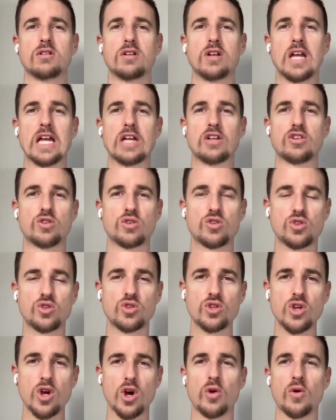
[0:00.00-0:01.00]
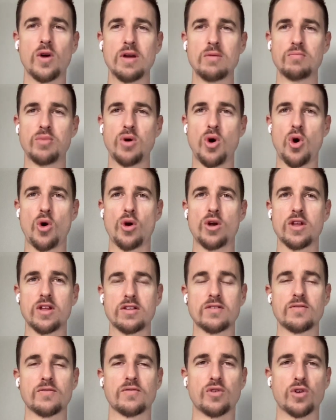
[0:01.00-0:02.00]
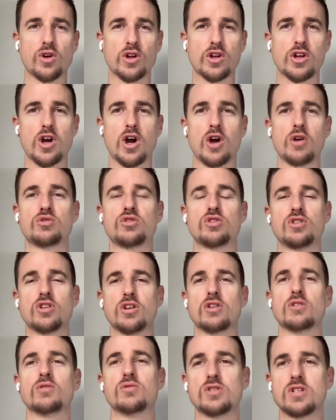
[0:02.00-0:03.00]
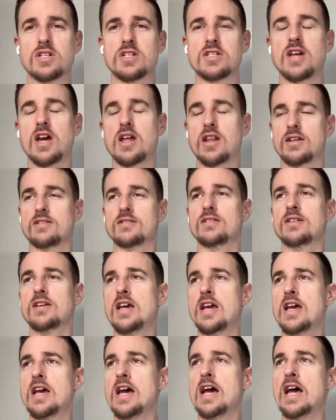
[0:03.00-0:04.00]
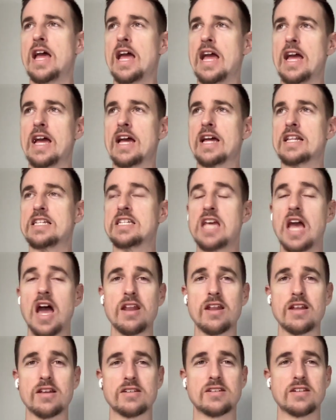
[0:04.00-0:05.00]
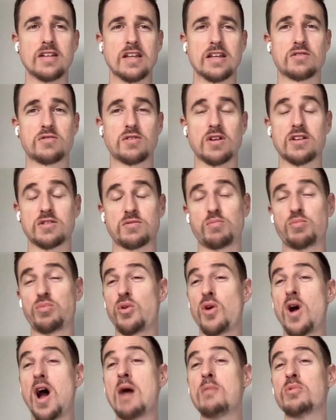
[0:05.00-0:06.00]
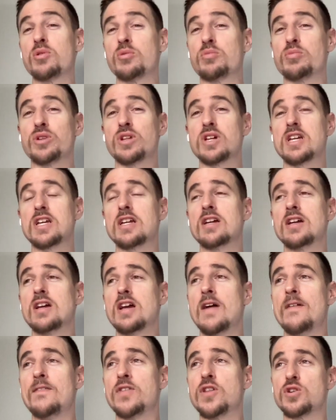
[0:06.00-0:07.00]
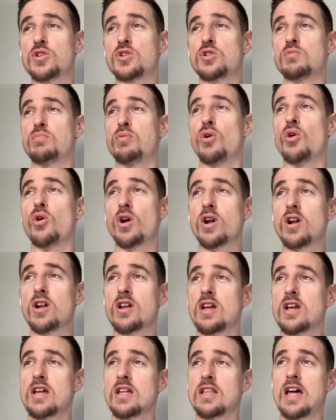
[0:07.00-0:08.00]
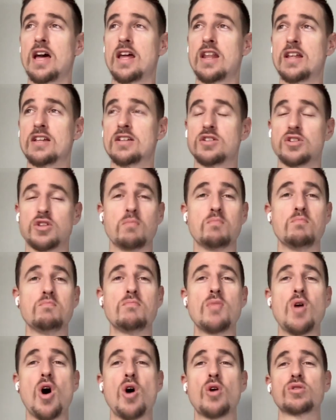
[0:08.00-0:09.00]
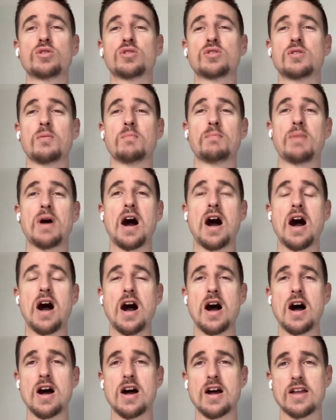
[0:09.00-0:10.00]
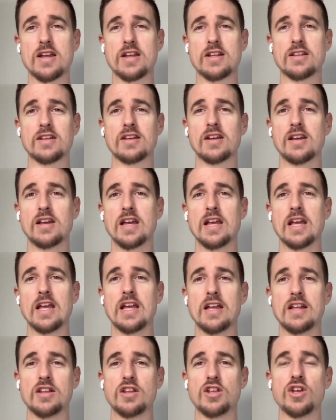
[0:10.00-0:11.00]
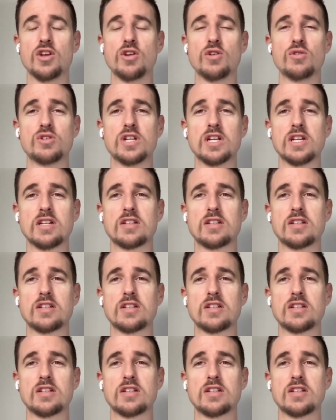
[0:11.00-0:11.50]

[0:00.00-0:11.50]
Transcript: is so important for a coach to use in tennis. And tennis is probably the sport that is the most behind in using